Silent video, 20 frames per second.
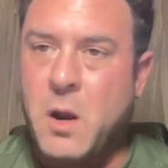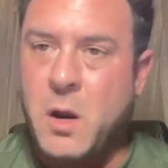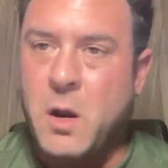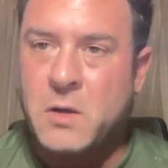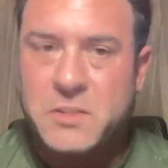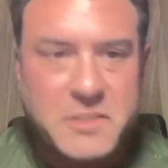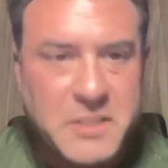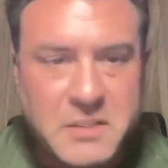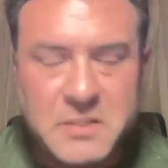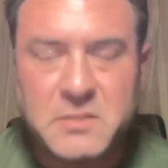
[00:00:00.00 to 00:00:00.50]
Our
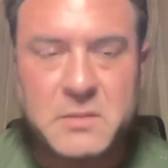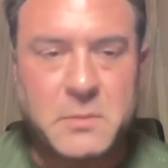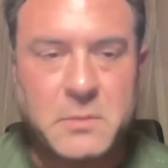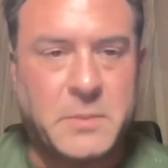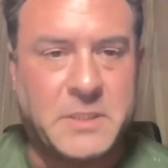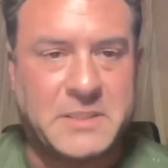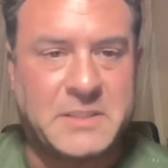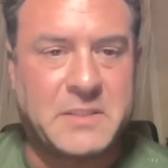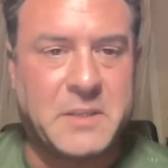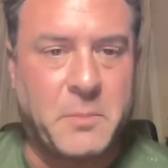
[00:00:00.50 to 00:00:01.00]

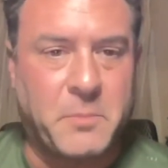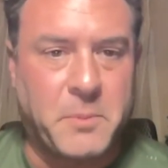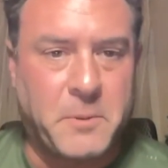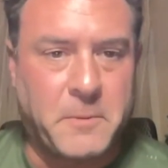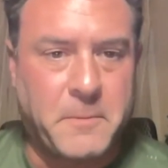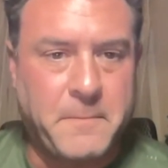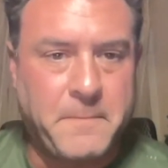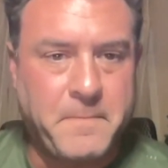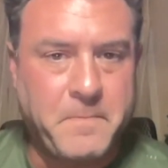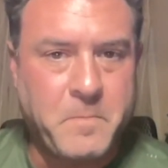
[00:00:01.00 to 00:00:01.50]
system is
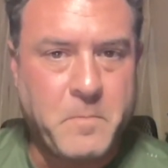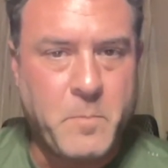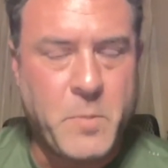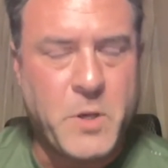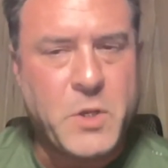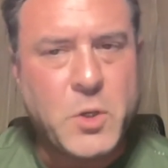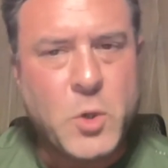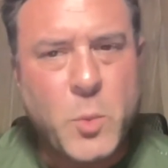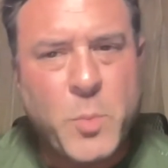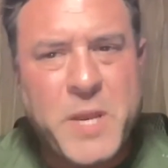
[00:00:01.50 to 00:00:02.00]
simple,
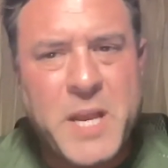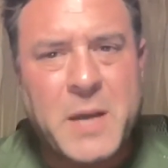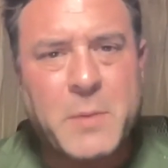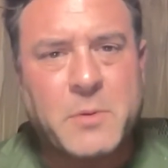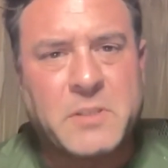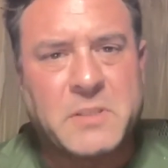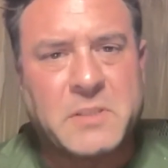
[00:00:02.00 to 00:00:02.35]
but you'll be able